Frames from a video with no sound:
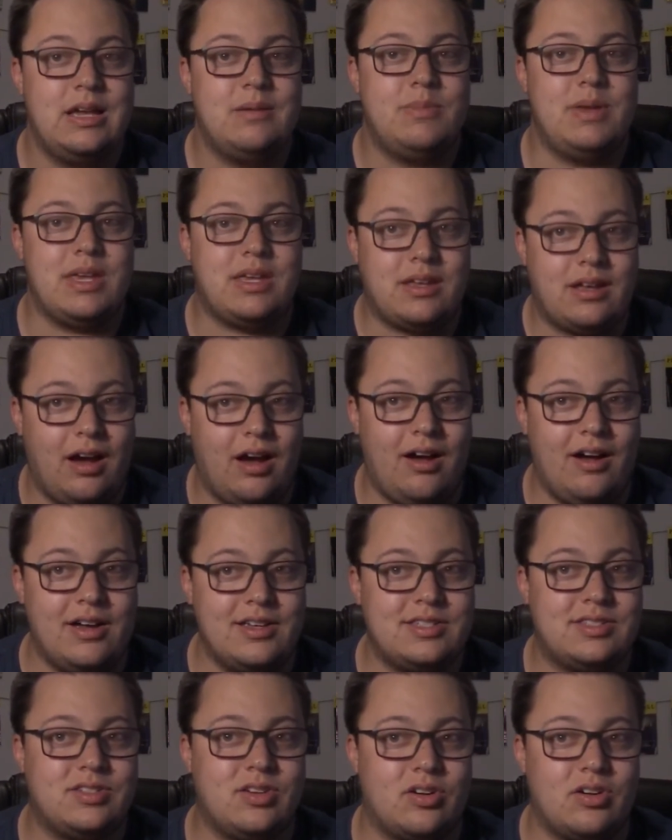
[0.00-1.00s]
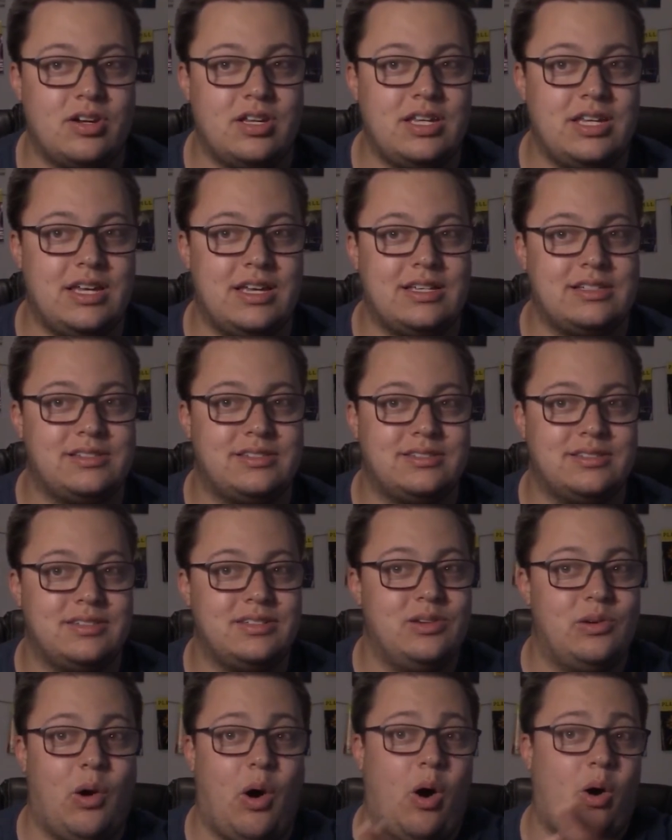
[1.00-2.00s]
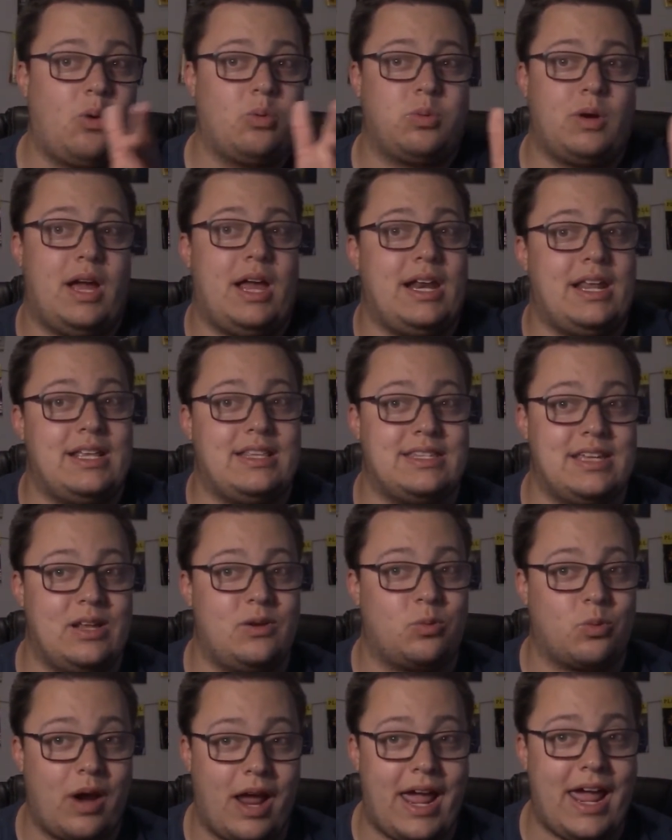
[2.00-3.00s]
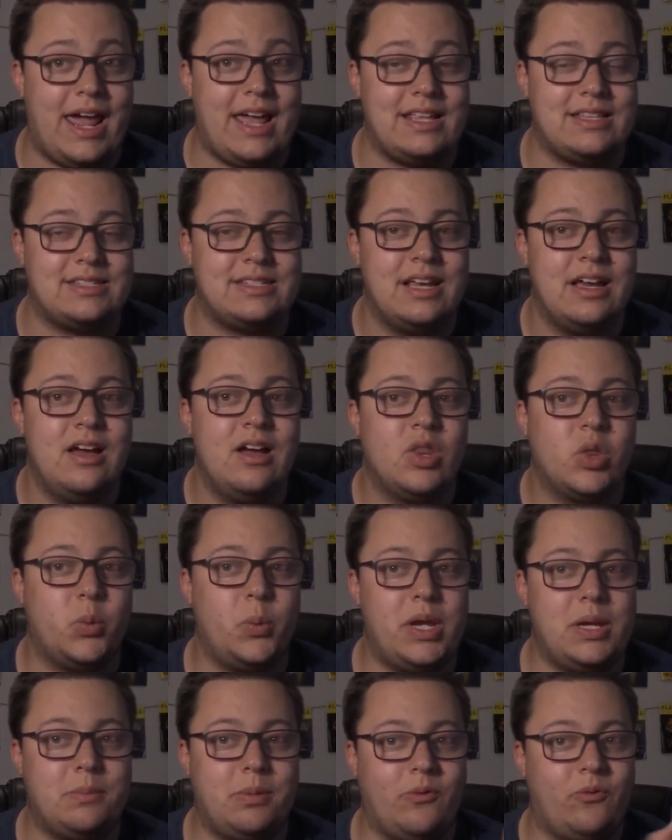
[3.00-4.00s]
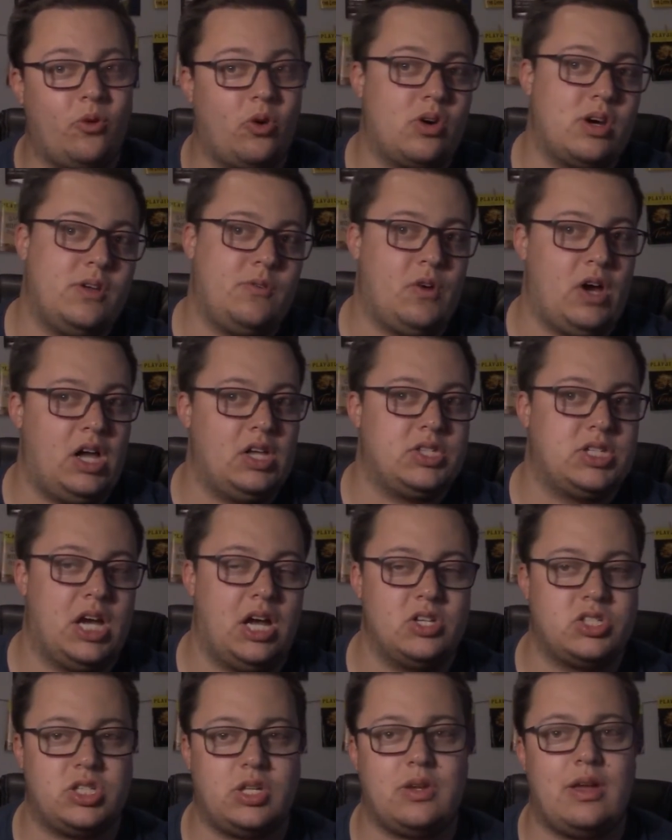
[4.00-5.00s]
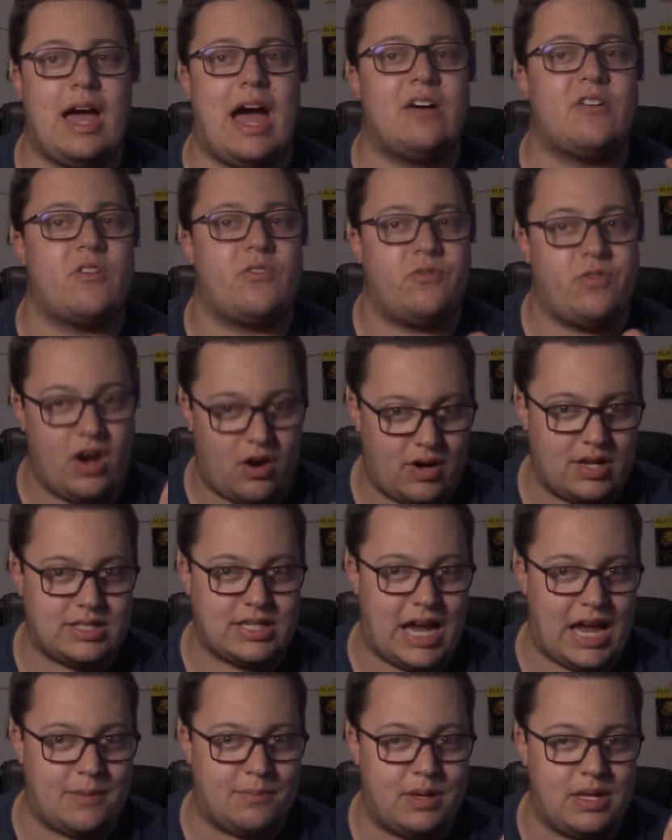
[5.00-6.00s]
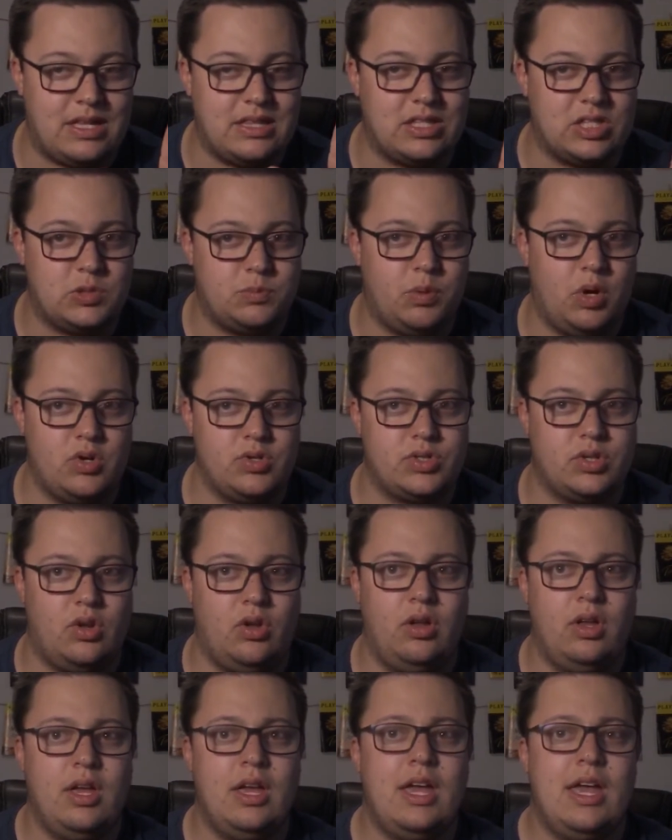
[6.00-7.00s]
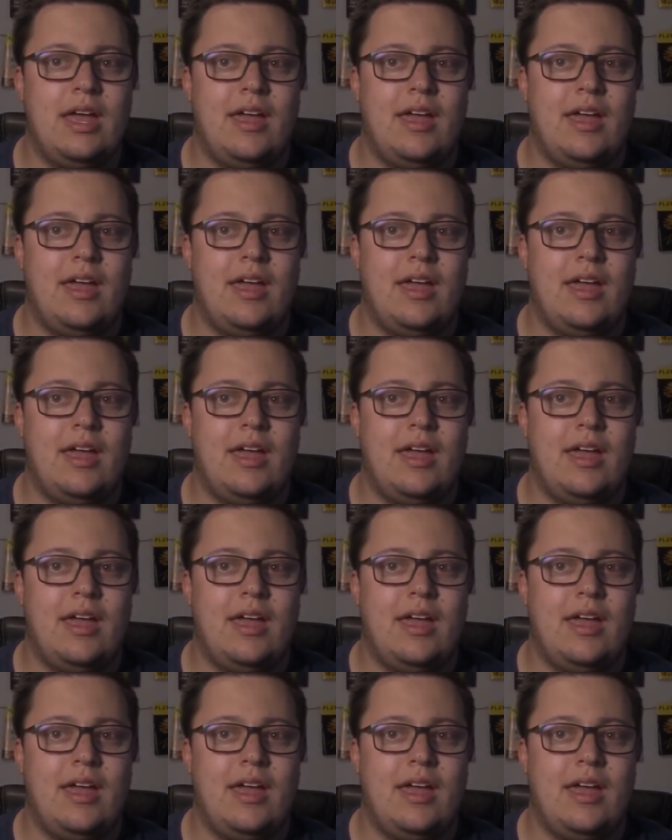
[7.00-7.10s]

Because Xerneas, you already did raids the week before Yveltal, so you have a Fairy type in Disposal,